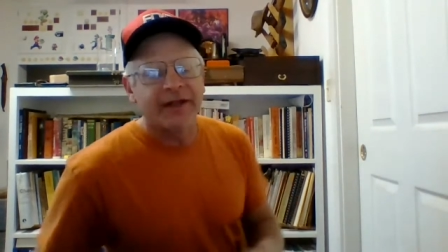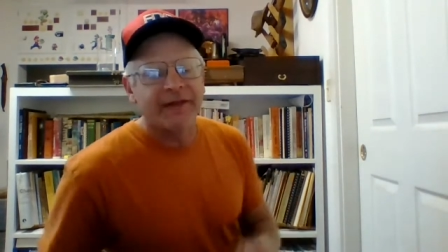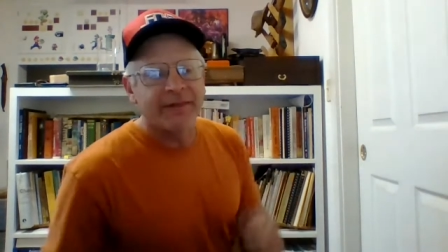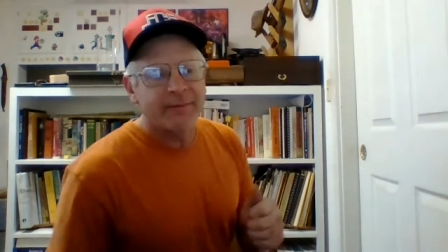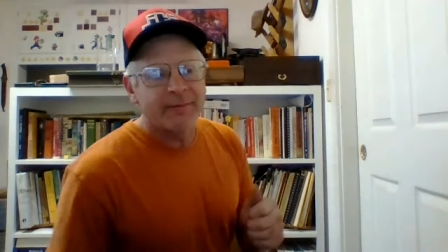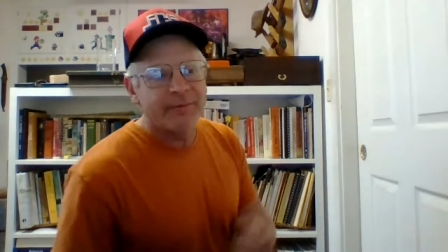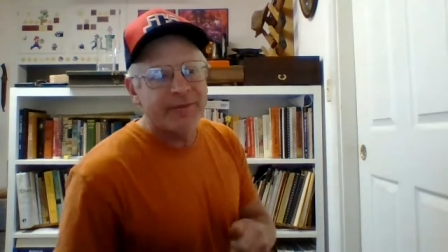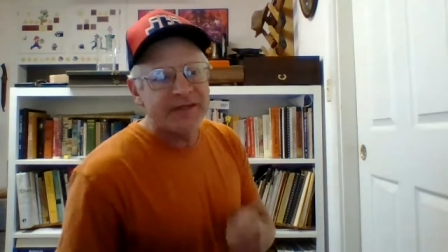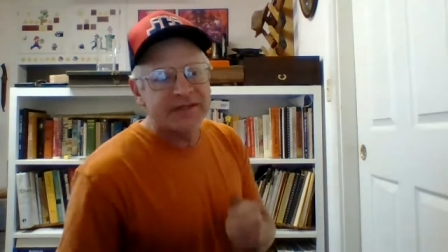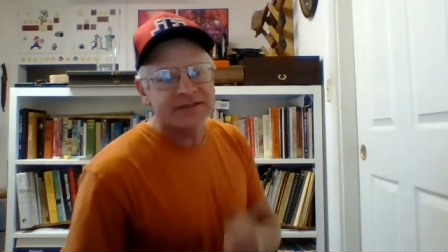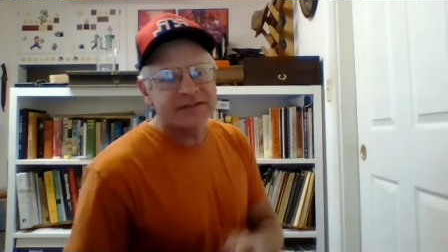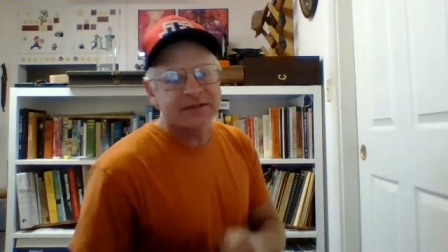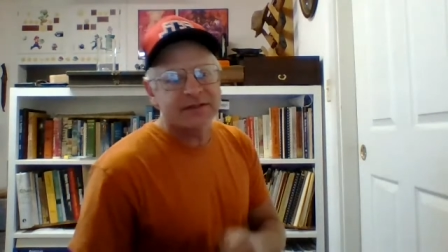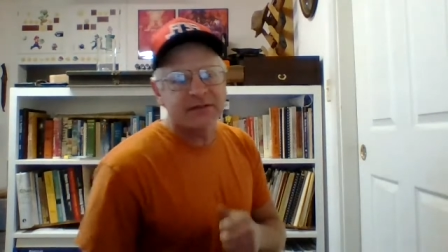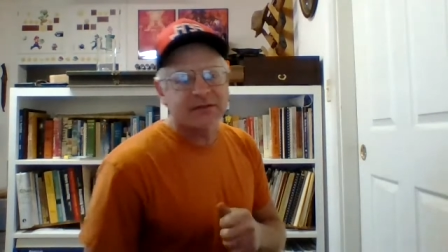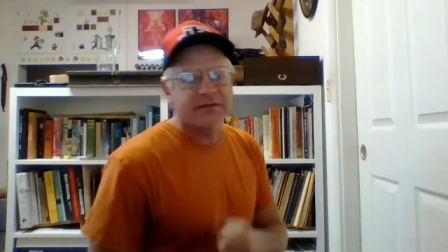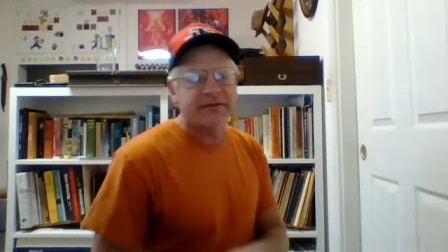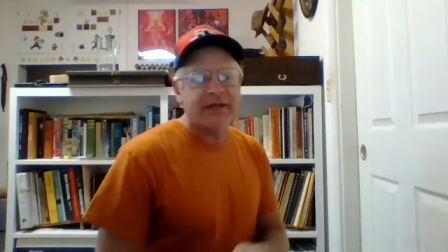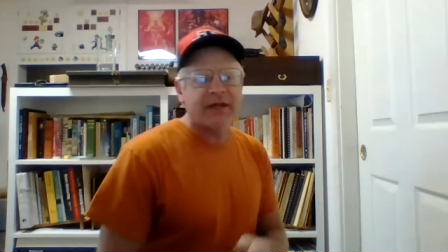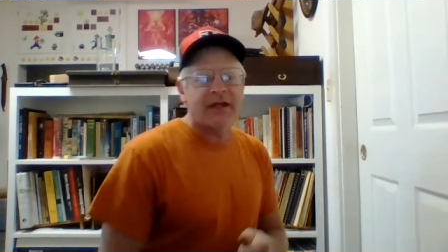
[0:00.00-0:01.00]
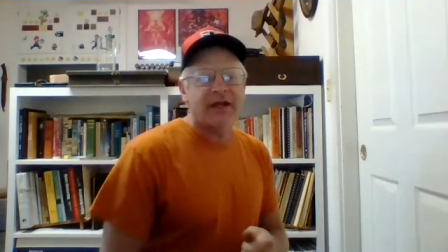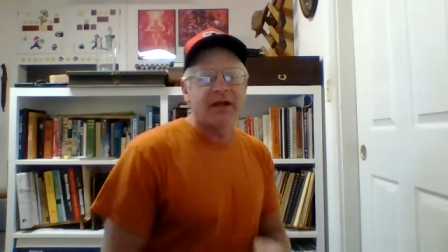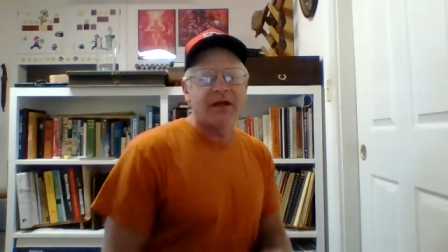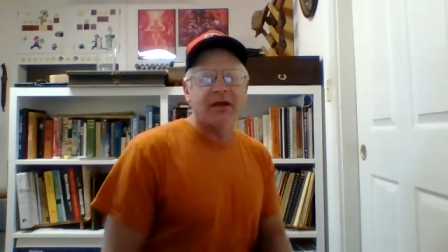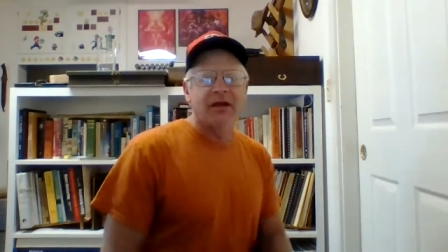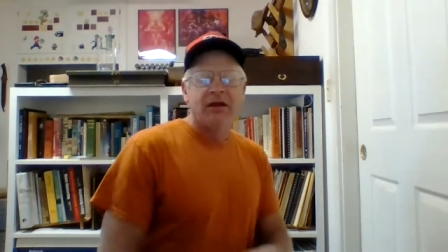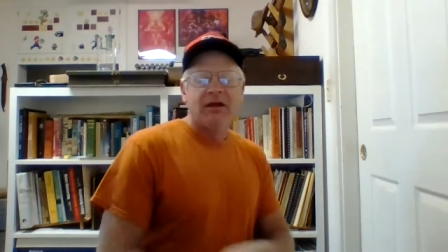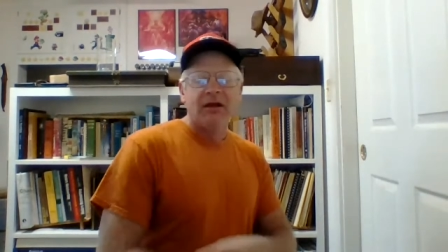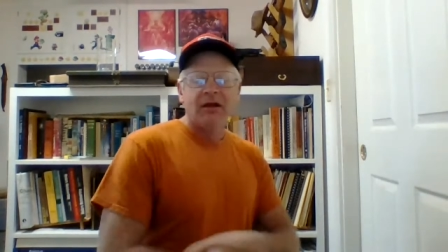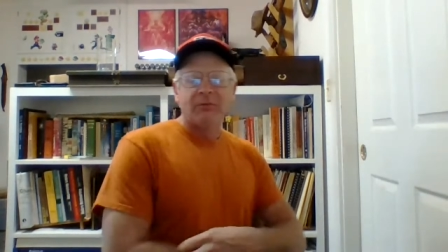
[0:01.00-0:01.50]
And the bees that are
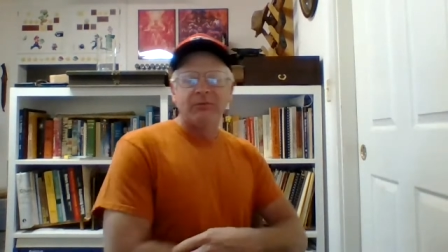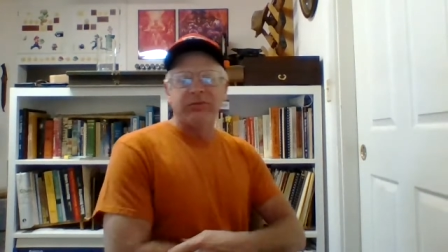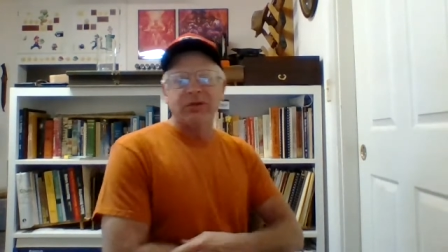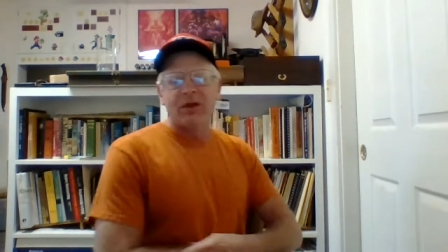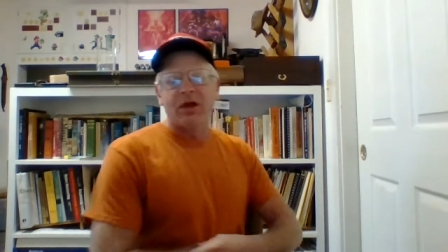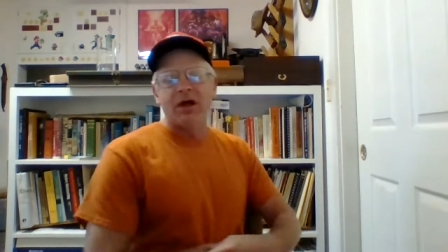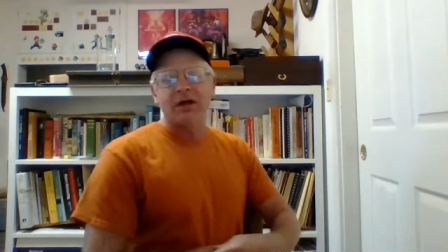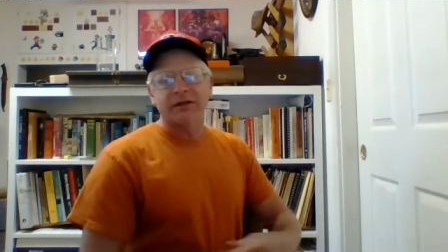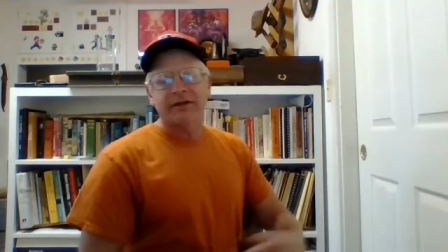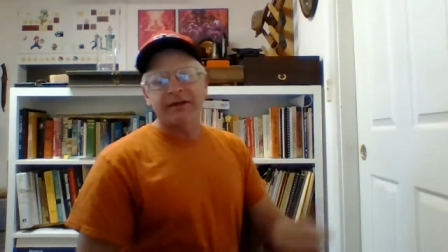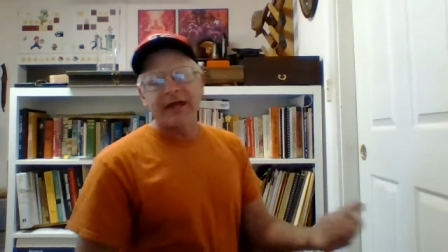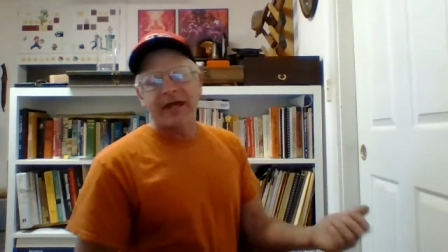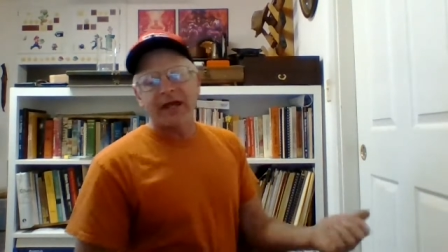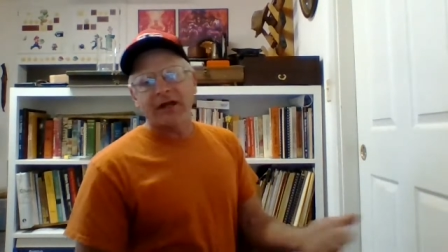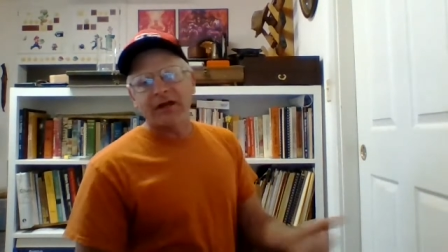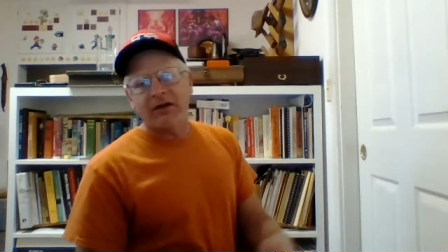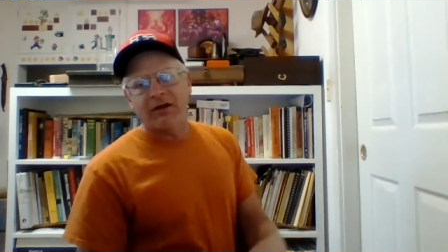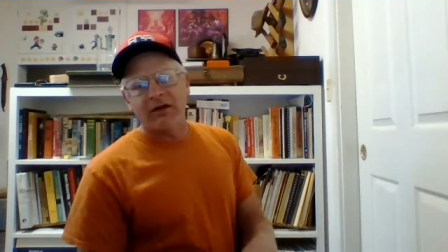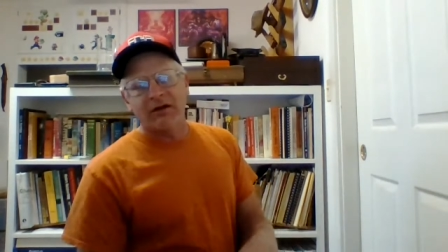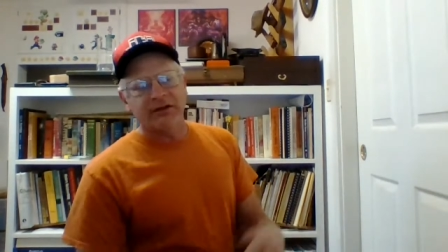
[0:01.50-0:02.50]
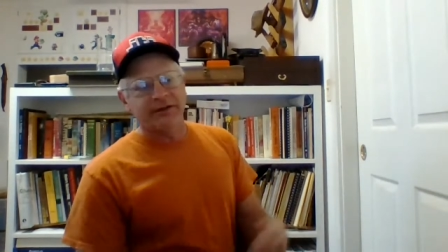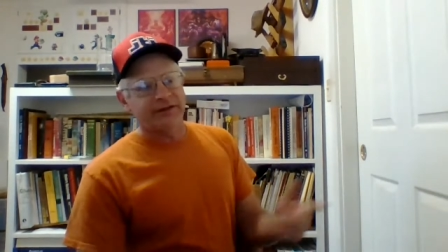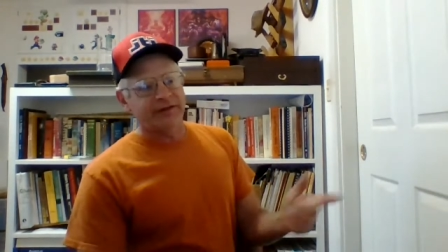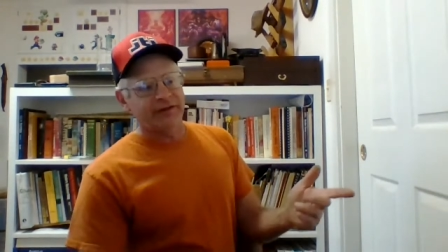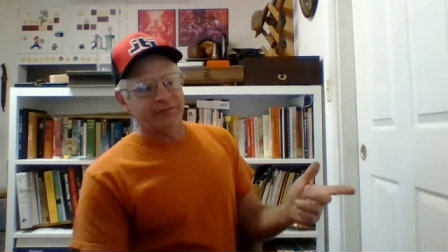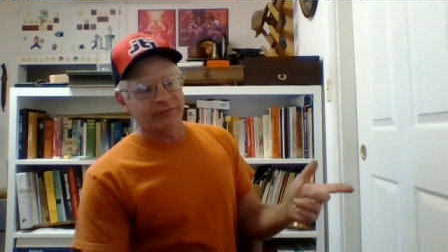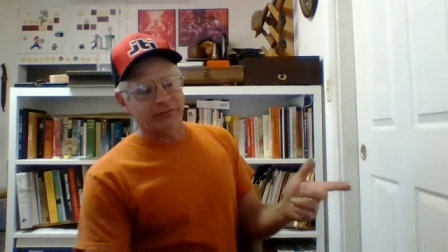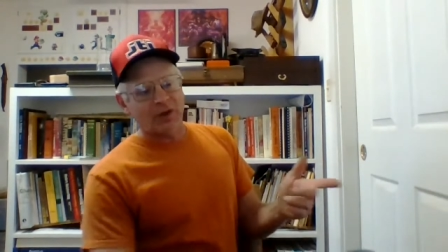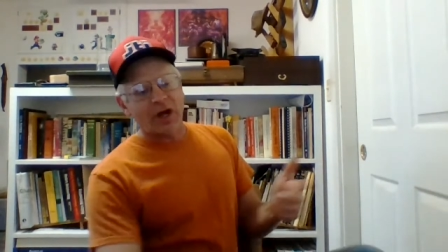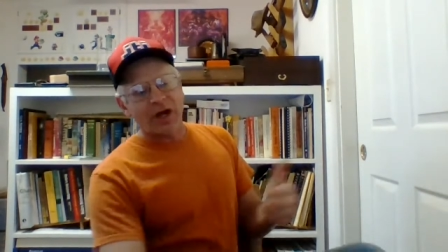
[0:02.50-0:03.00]
there belong to that colony.
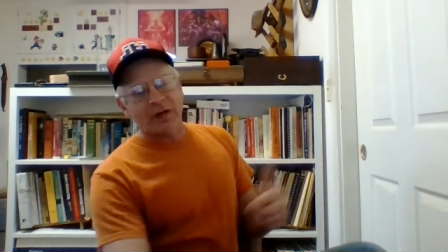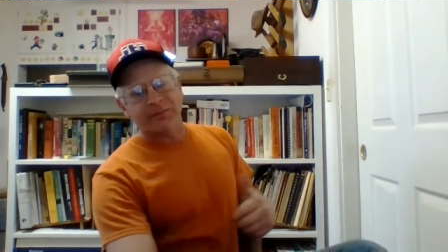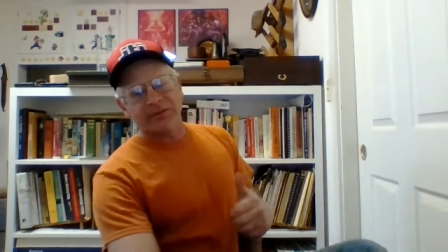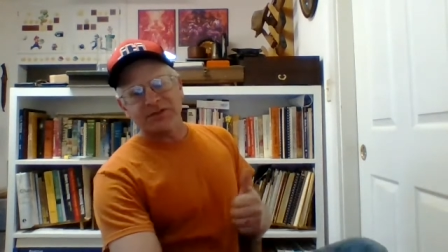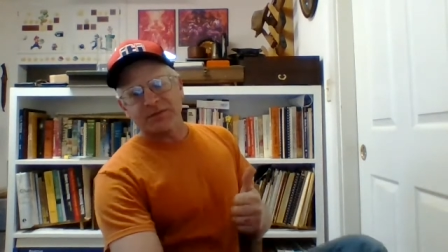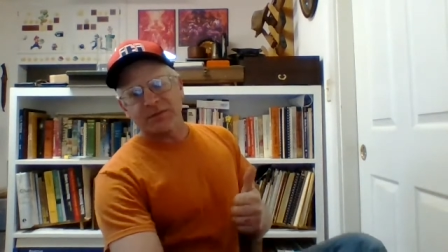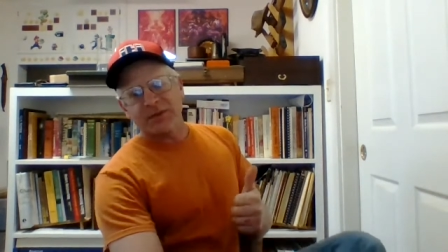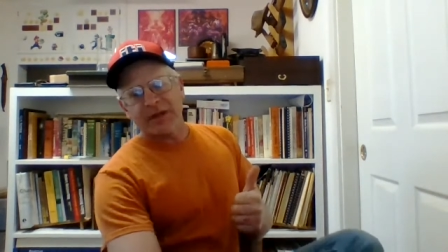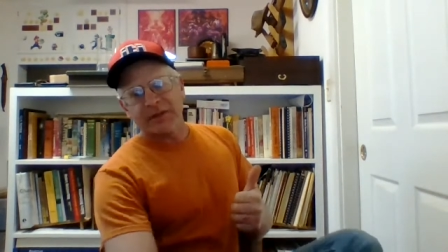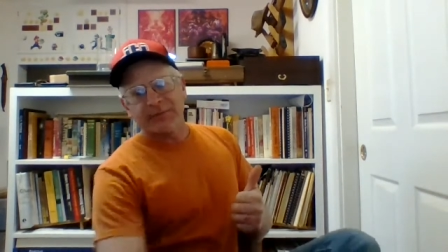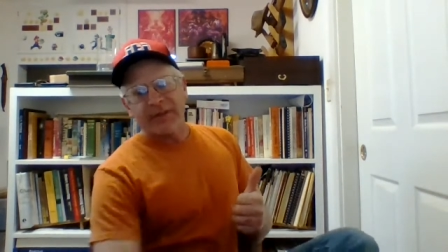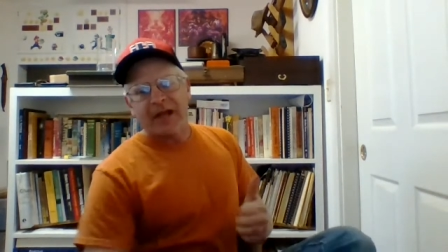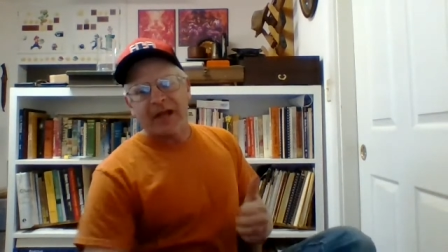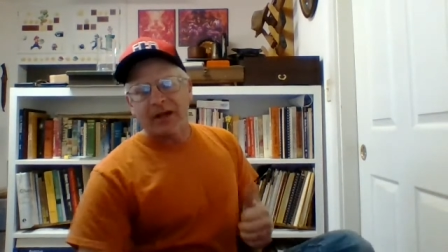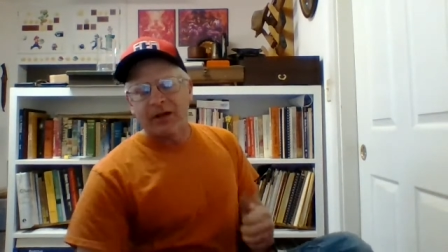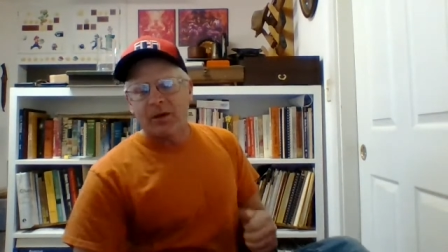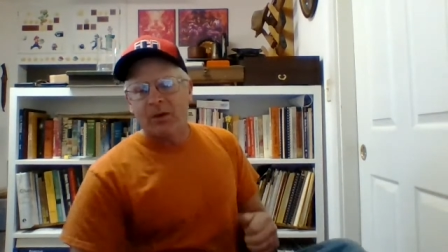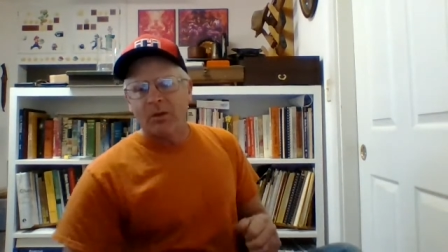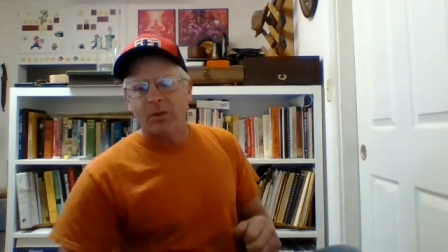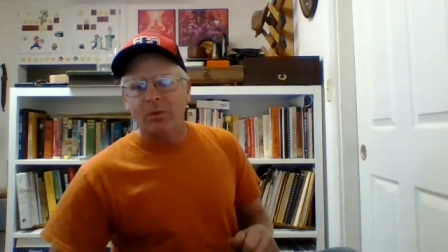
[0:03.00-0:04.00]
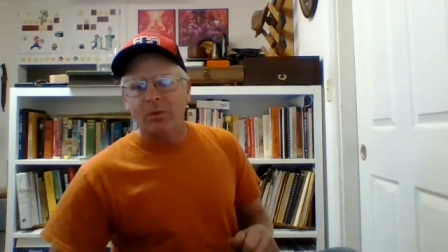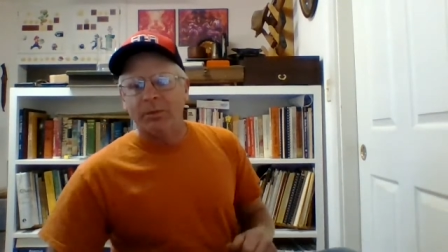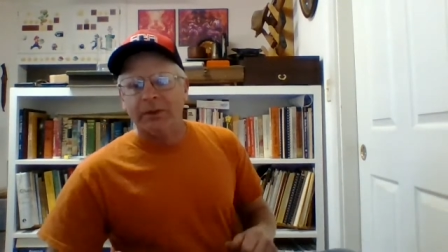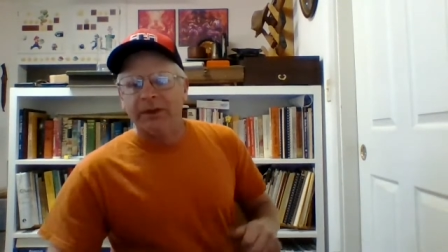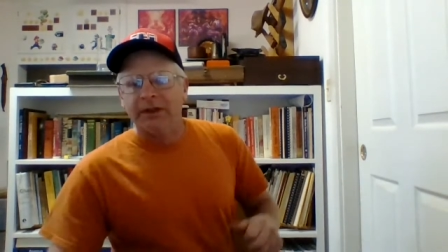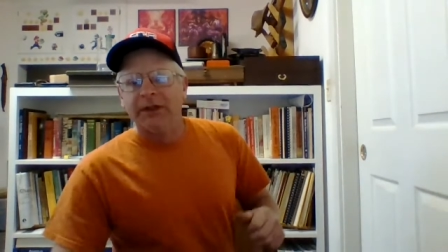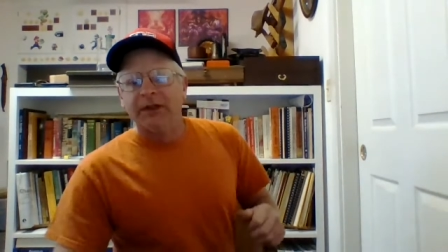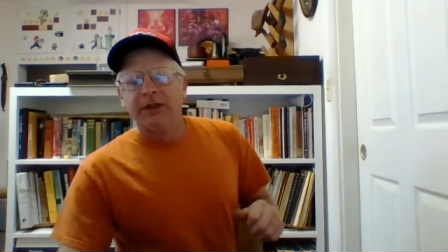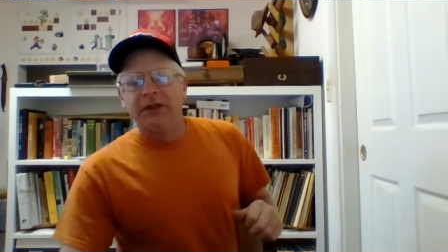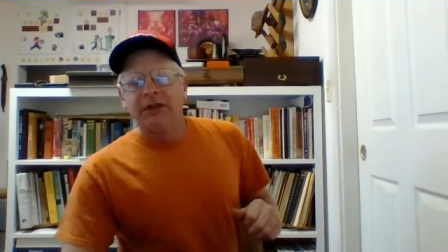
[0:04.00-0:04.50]
The robbers went back home.